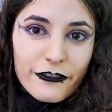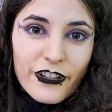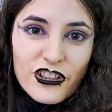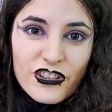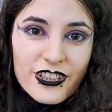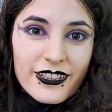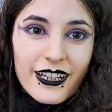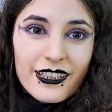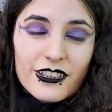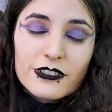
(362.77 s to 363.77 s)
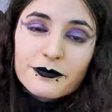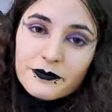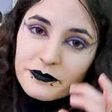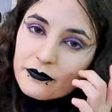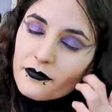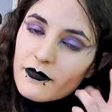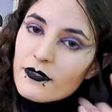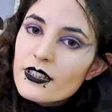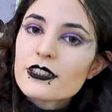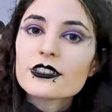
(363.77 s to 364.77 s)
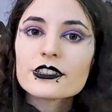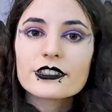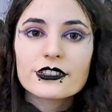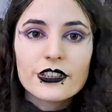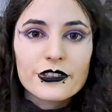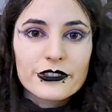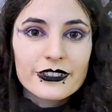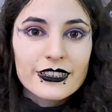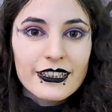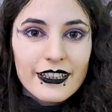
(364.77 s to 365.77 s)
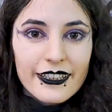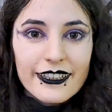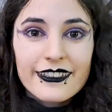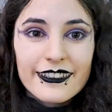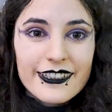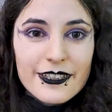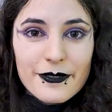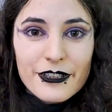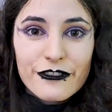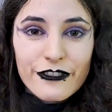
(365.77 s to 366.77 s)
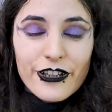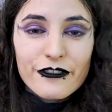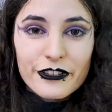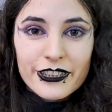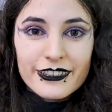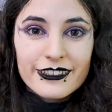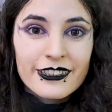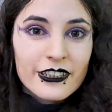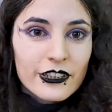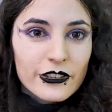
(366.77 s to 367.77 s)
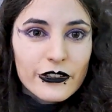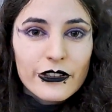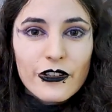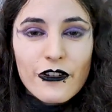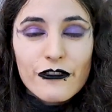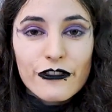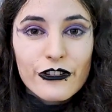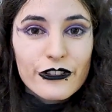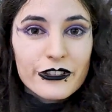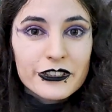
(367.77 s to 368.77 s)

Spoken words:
fashion style. So it is my favorite color for